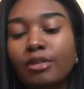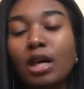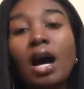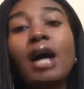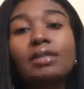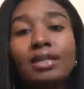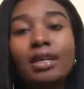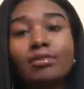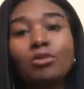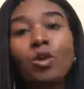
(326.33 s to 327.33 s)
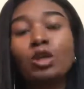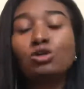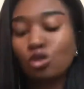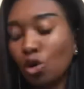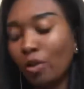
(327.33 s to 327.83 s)
content on
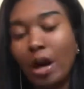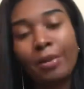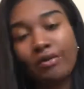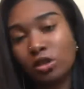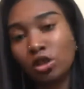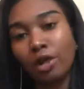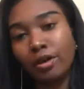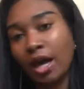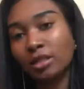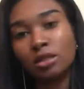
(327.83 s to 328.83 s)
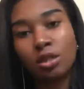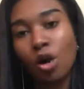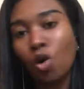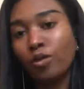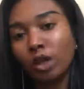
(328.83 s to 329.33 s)
youtube i'm gonna have to start reacting to
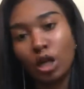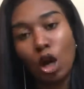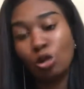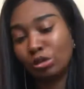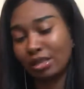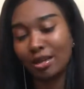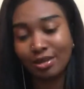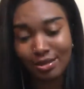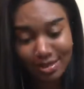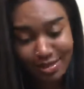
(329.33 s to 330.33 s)
the old videos because